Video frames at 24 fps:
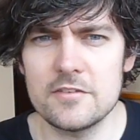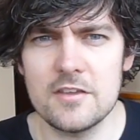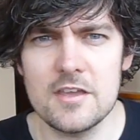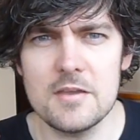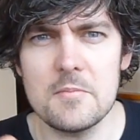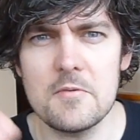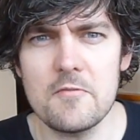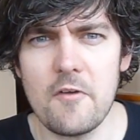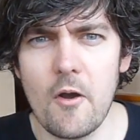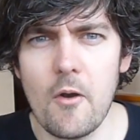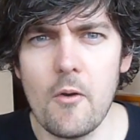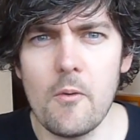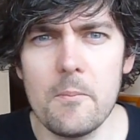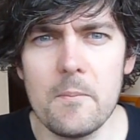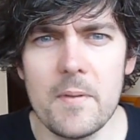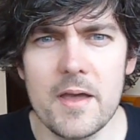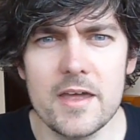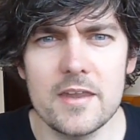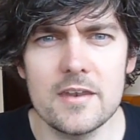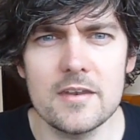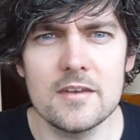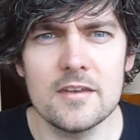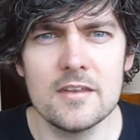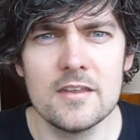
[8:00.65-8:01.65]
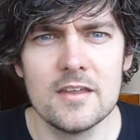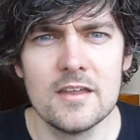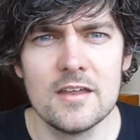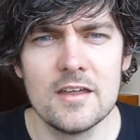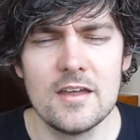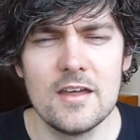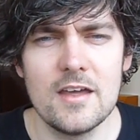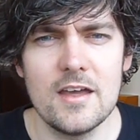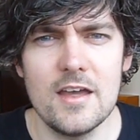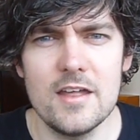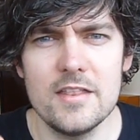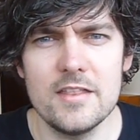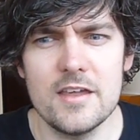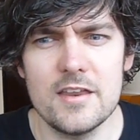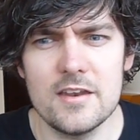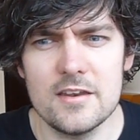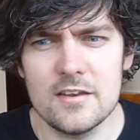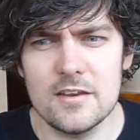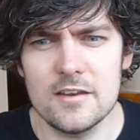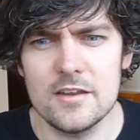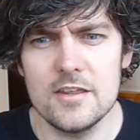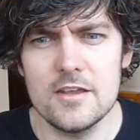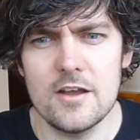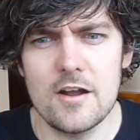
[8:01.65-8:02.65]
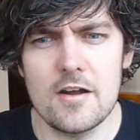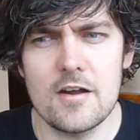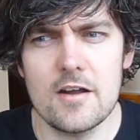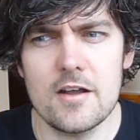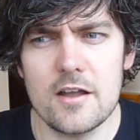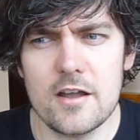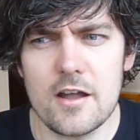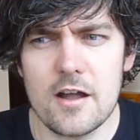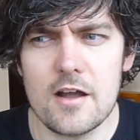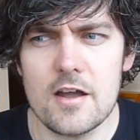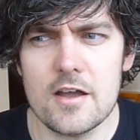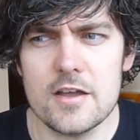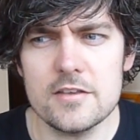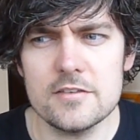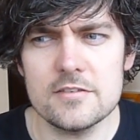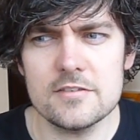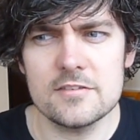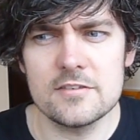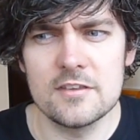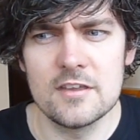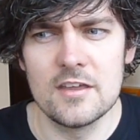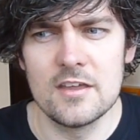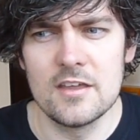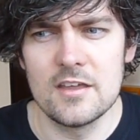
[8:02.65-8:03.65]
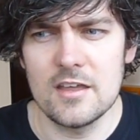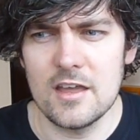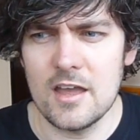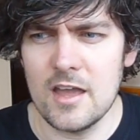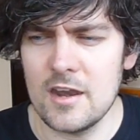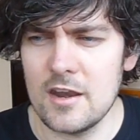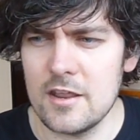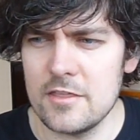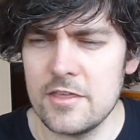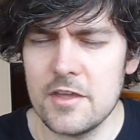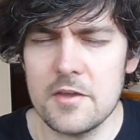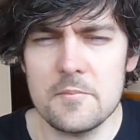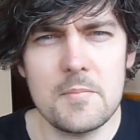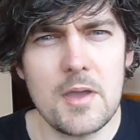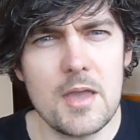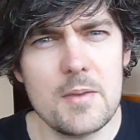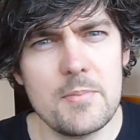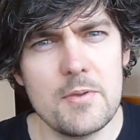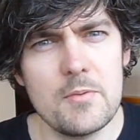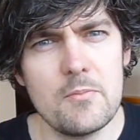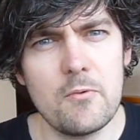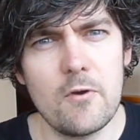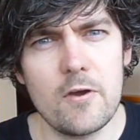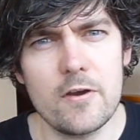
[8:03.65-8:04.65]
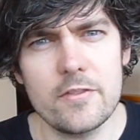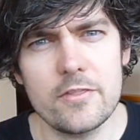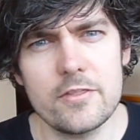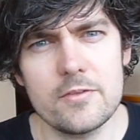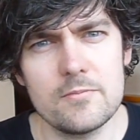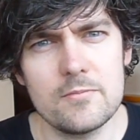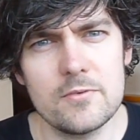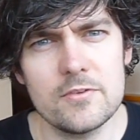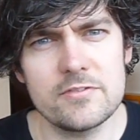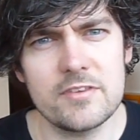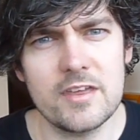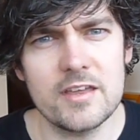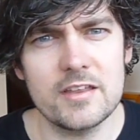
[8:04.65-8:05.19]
team of old men and then young guys, and I think maybe one of them was